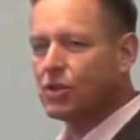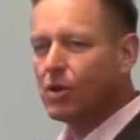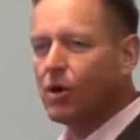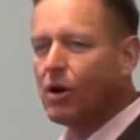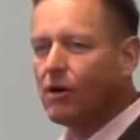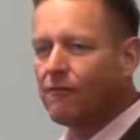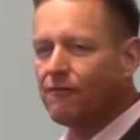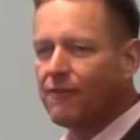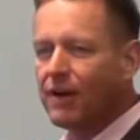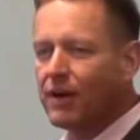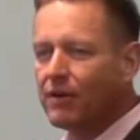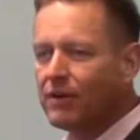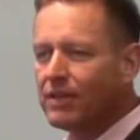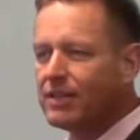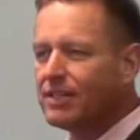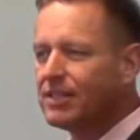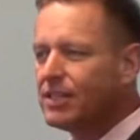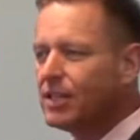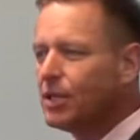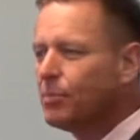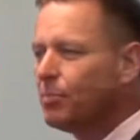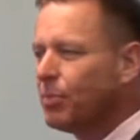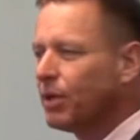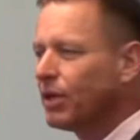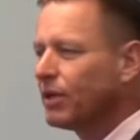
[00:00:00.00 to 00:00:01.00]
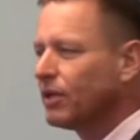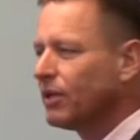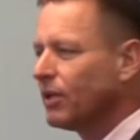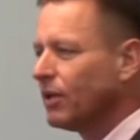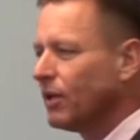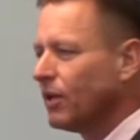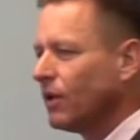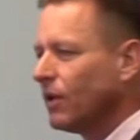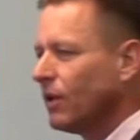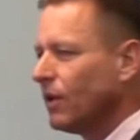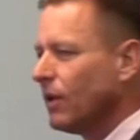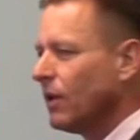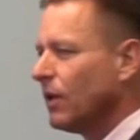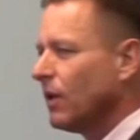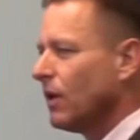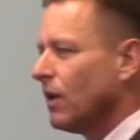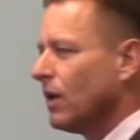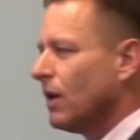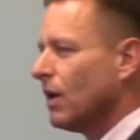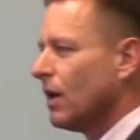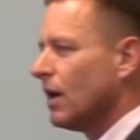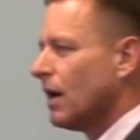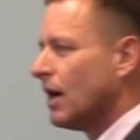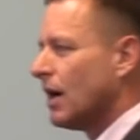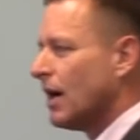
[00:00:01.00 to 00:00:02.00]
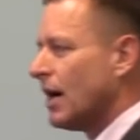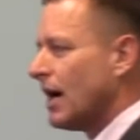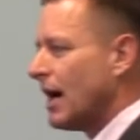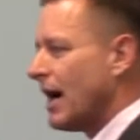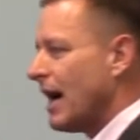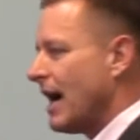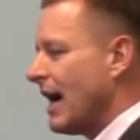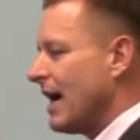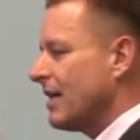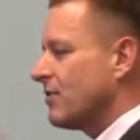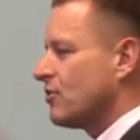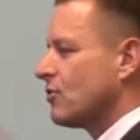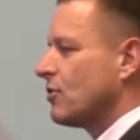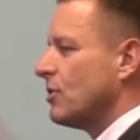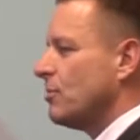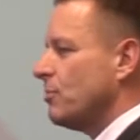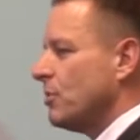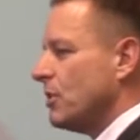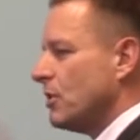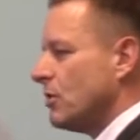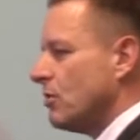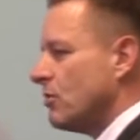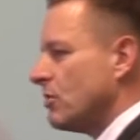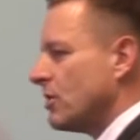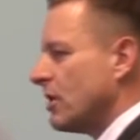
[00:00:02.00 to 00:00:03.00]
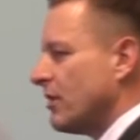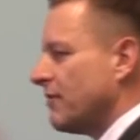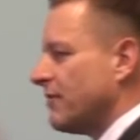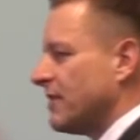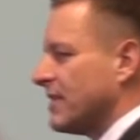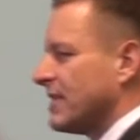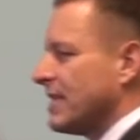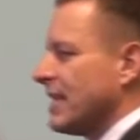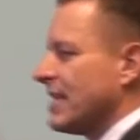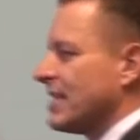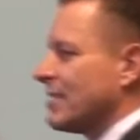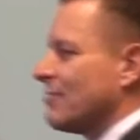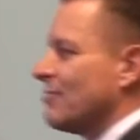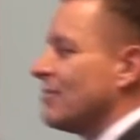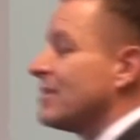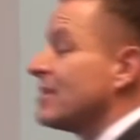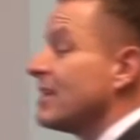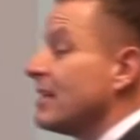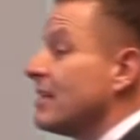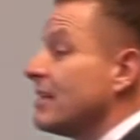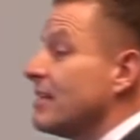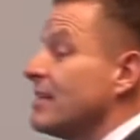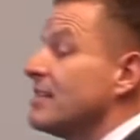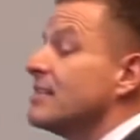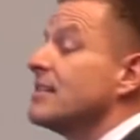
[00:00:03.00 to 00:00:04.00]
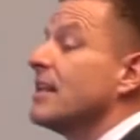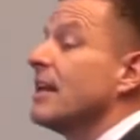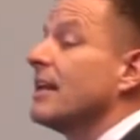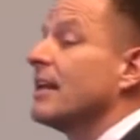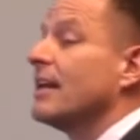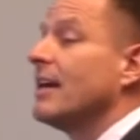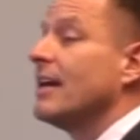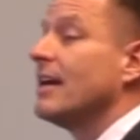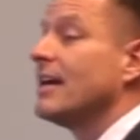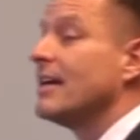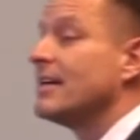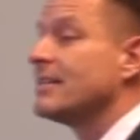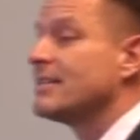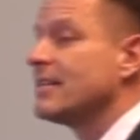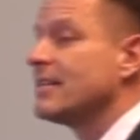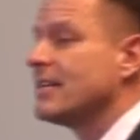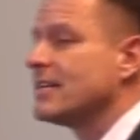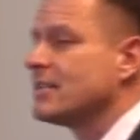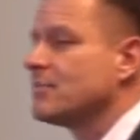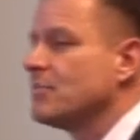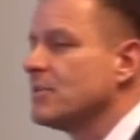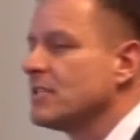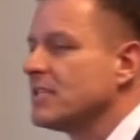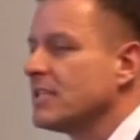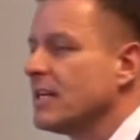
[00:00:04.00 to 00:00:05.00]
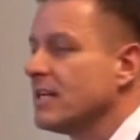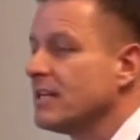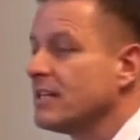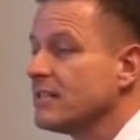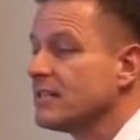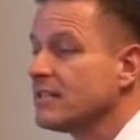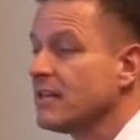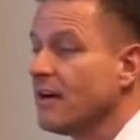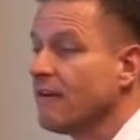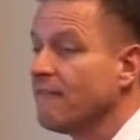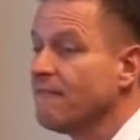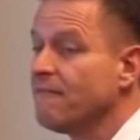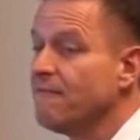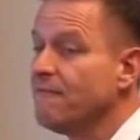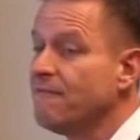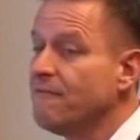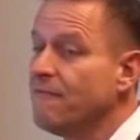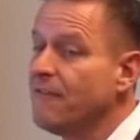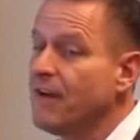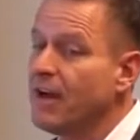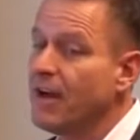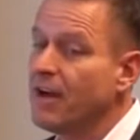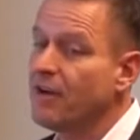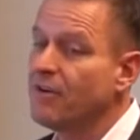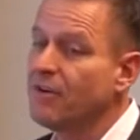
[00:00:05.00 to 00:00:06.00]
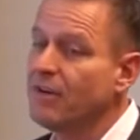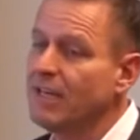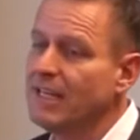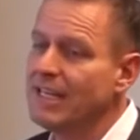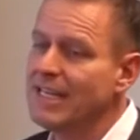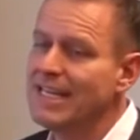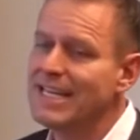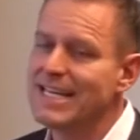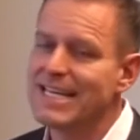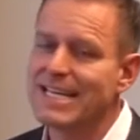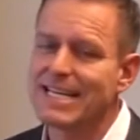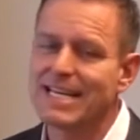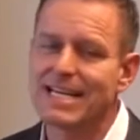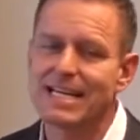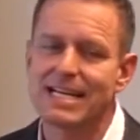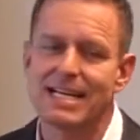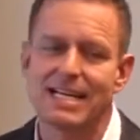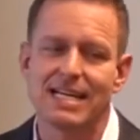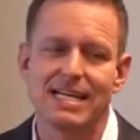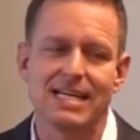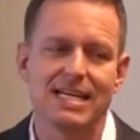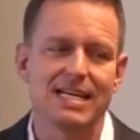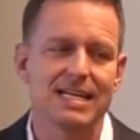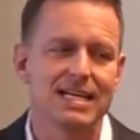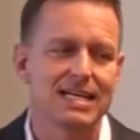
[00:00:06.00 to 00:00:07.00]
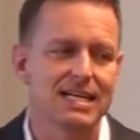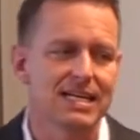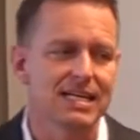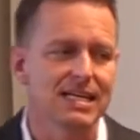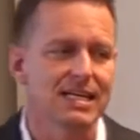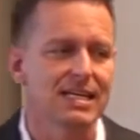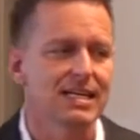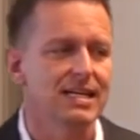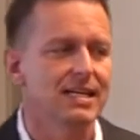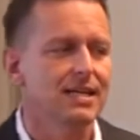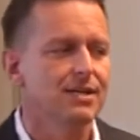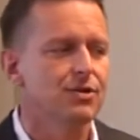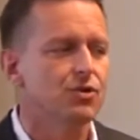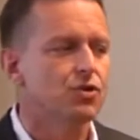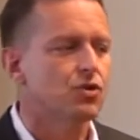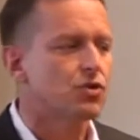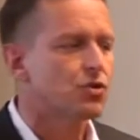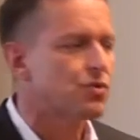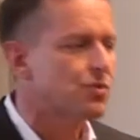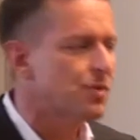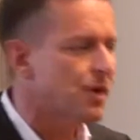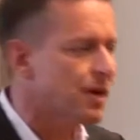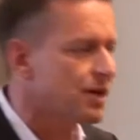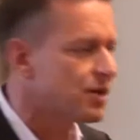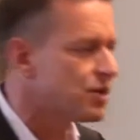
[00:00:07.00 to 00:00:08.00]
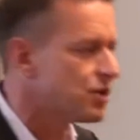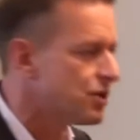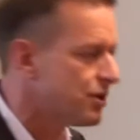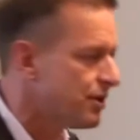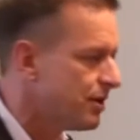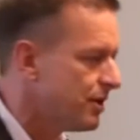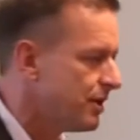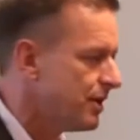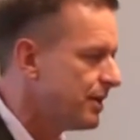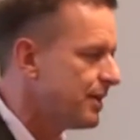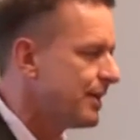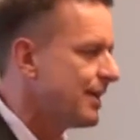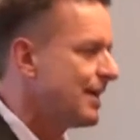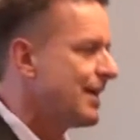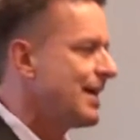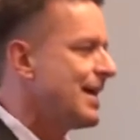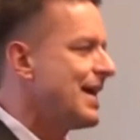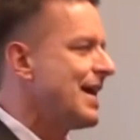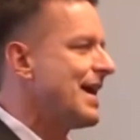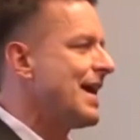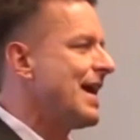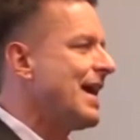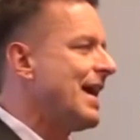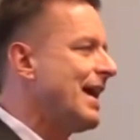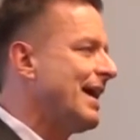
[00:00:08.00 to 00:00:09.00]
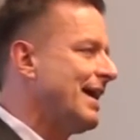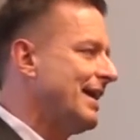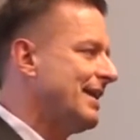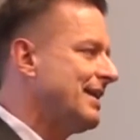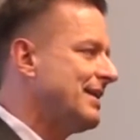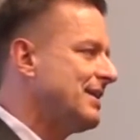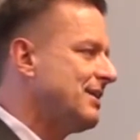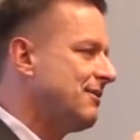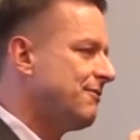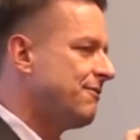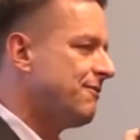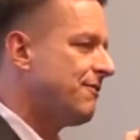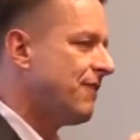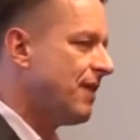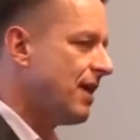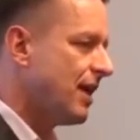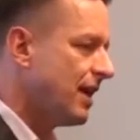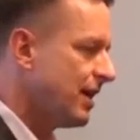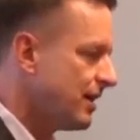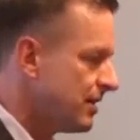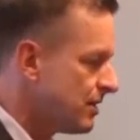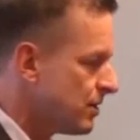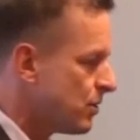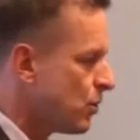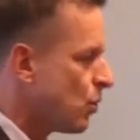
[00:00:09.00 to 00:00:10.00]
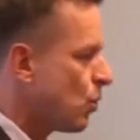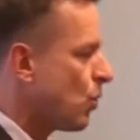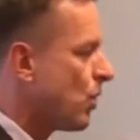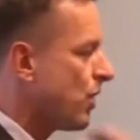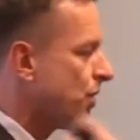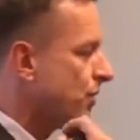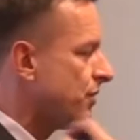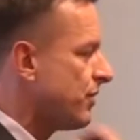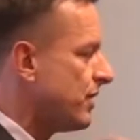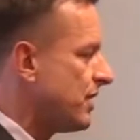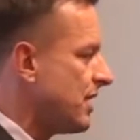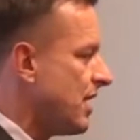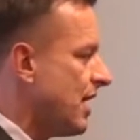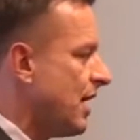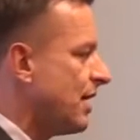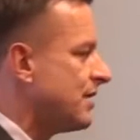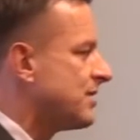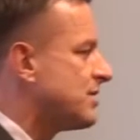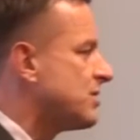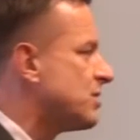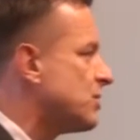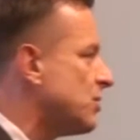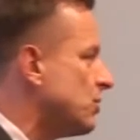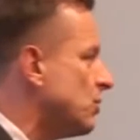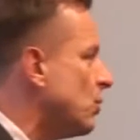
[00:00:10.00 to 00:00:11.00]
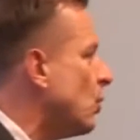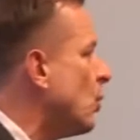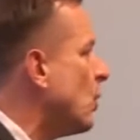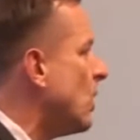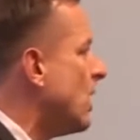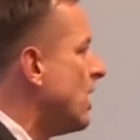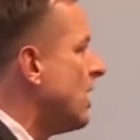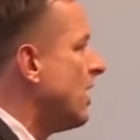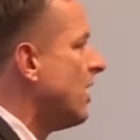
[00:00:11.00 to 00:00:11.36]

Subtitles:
So a very typical attribute of assessment centers is that assessment centers are very clearly structured and defined with regards to